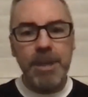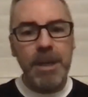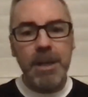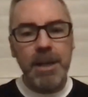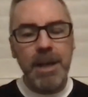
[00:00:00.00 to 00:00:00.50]

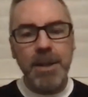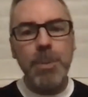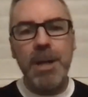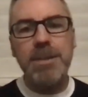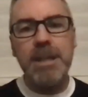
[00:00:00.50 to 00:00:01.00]
And
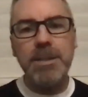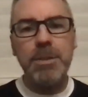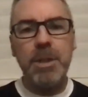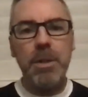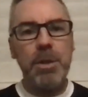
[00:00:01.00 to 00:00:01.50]
that's what I say
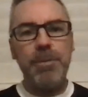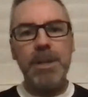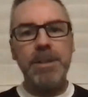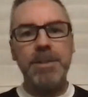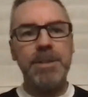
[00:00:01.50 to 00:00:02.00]
to a lot of
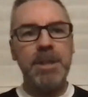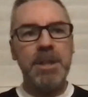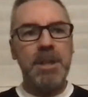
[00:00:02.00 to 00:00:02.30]
riders.